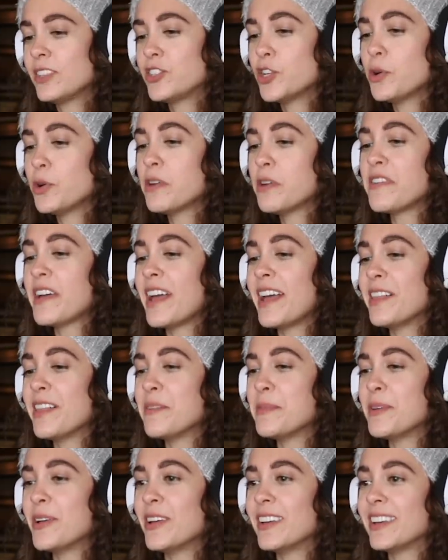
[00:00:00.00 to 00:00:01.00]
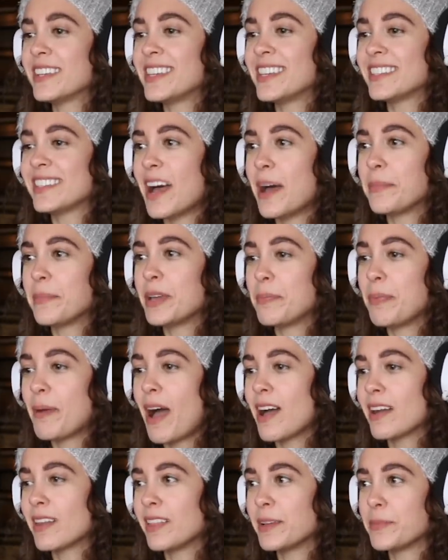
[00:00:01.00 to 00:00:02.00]
Too available? It's a zombie
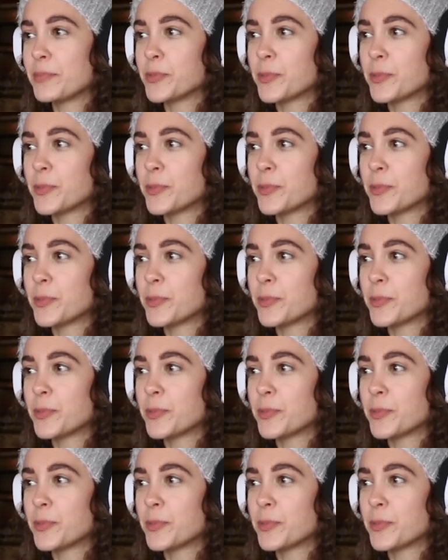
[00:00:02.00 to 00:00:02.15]
apocalypse,